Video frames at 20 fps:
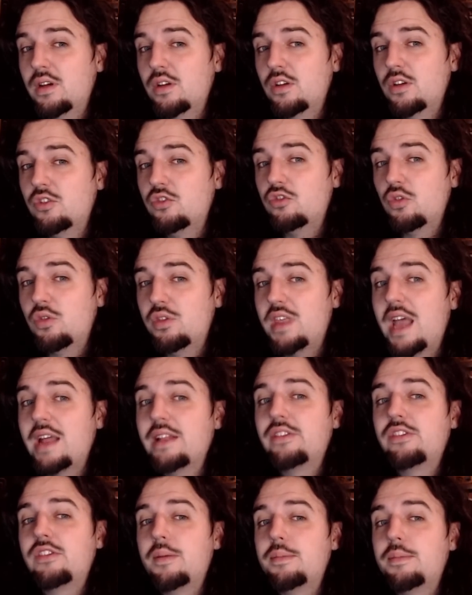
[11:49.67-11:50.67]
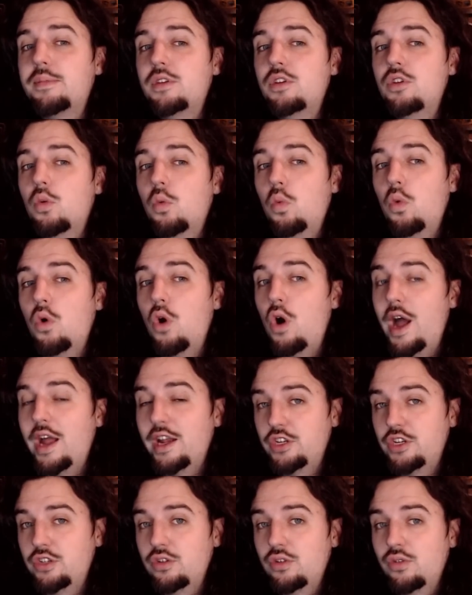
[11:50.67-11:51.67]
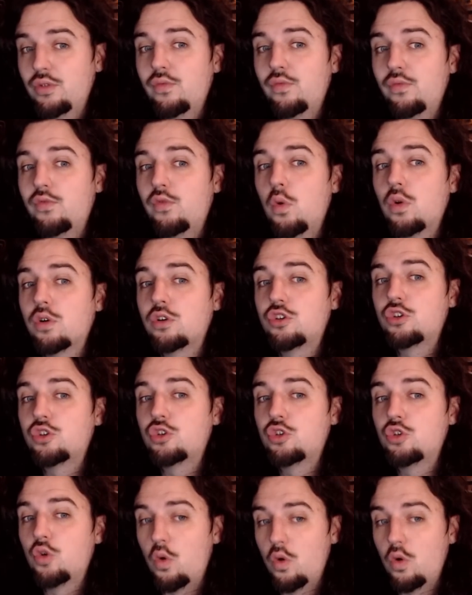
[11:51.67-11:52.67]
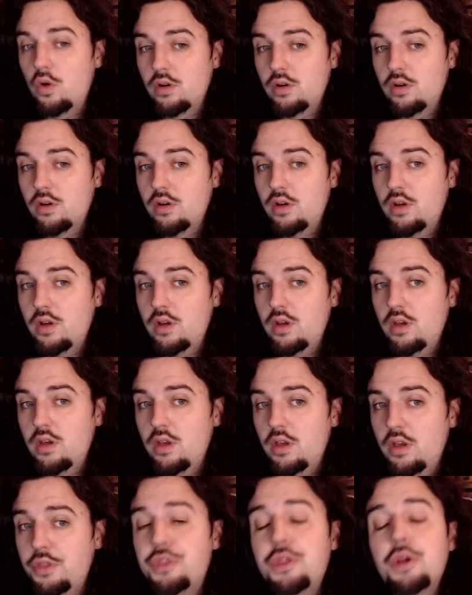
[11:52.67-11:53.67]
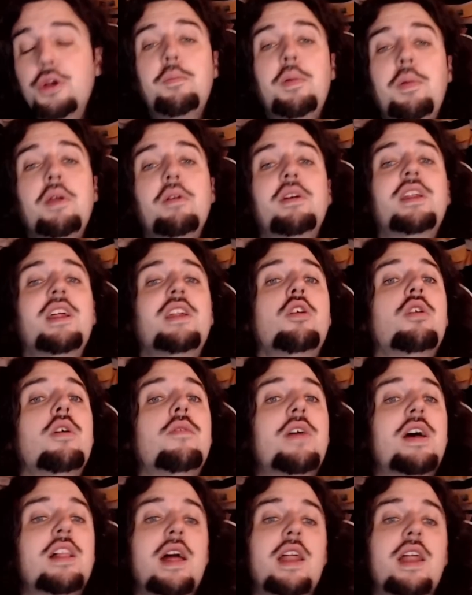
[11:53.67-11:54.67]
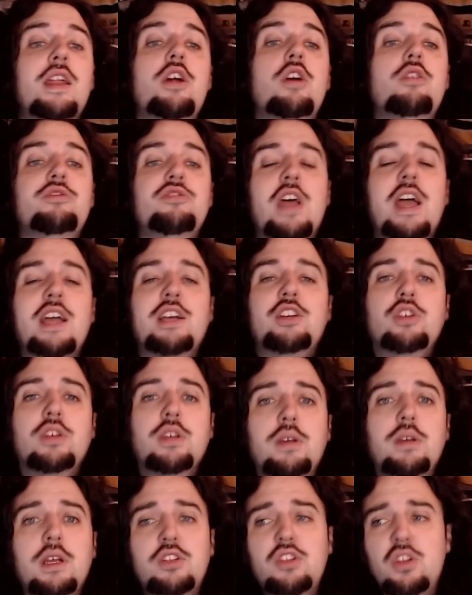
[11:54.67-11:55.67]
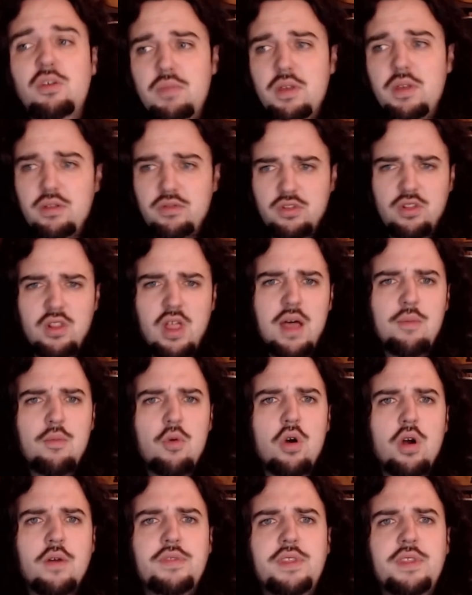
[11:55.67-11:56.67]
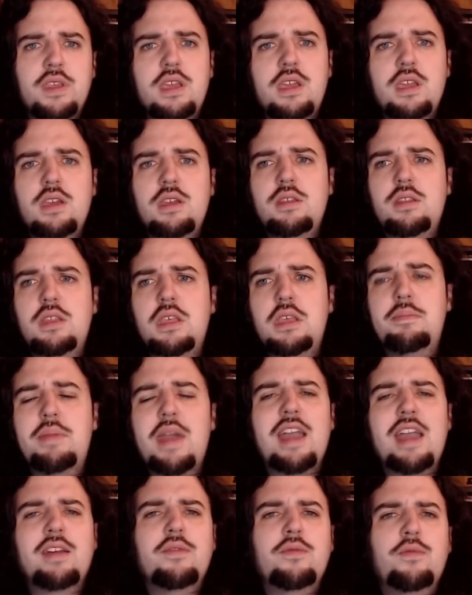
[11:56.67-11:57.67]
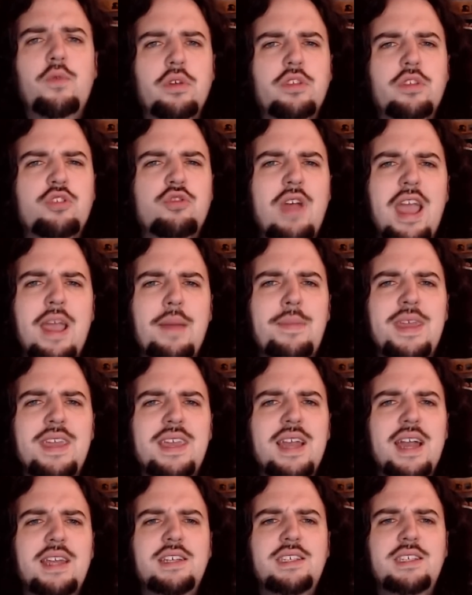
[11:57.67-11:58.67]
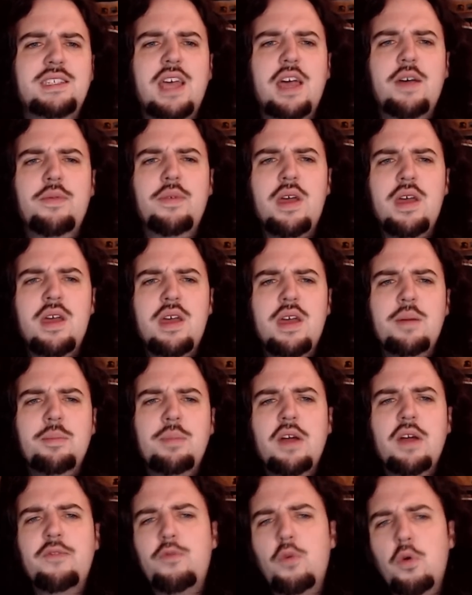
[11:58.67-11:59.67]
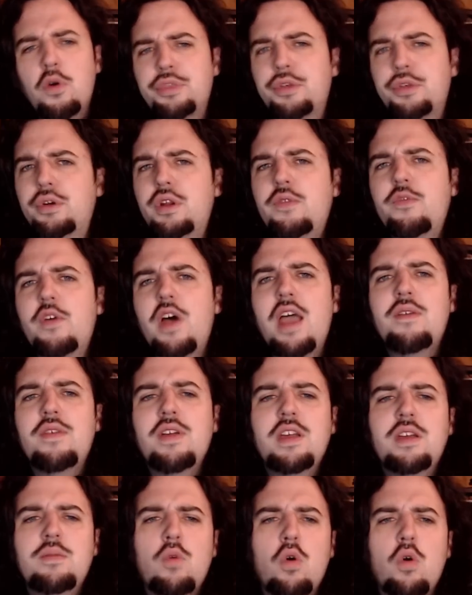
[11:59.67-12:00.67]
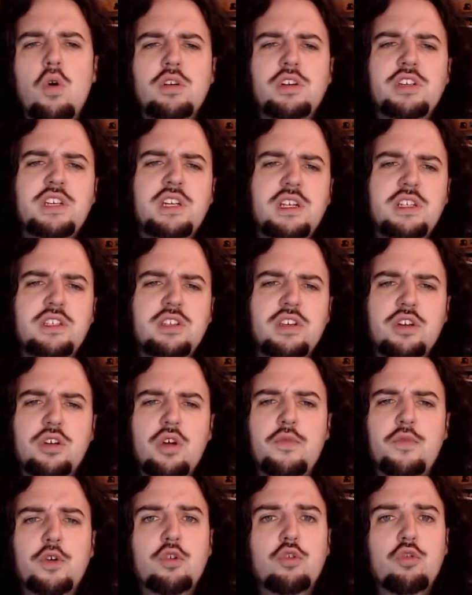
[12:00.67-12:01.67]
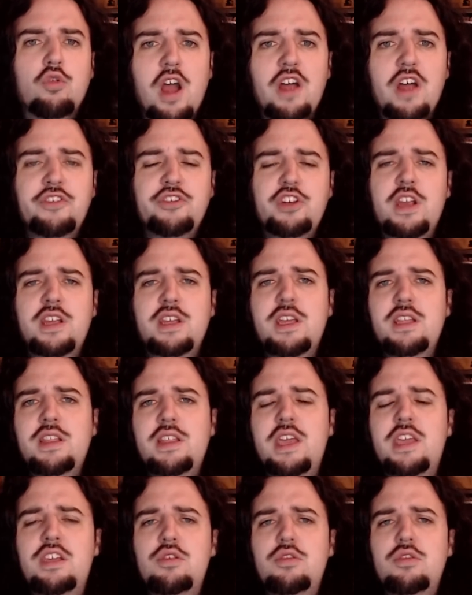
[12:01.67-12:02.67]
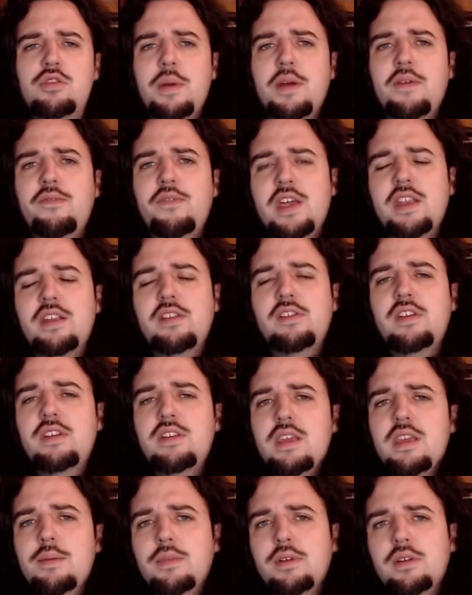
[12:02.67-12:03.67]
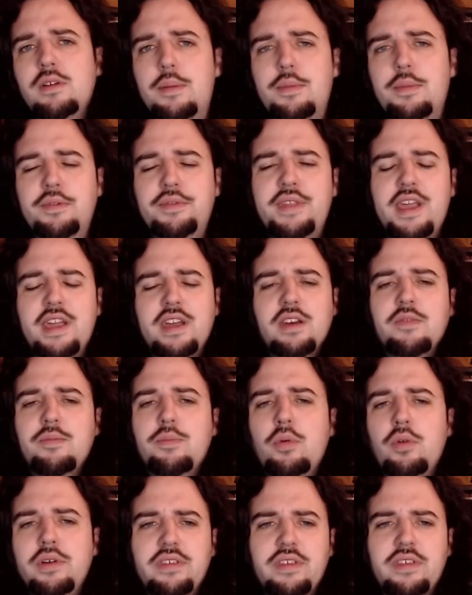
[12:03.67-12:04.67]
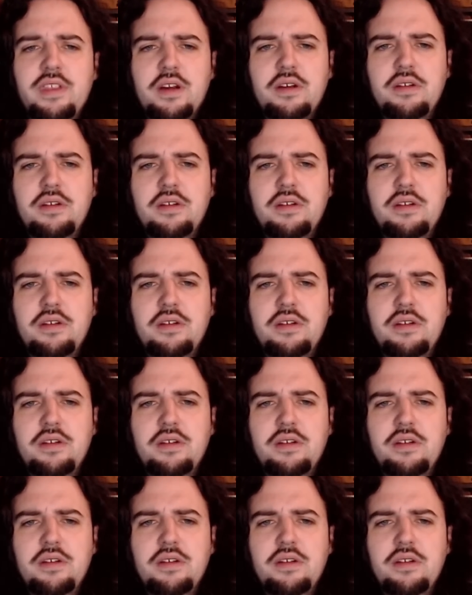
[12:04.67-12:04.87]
So that's something to watch for sure. Third period, I don't have a lot of notes, actually. It's a lot more of the back and forth track meet kind of stuff. But 4:35 in, Morrissey is going to go for cross-checking. Thank you to my fantasy team with a couple negative points there.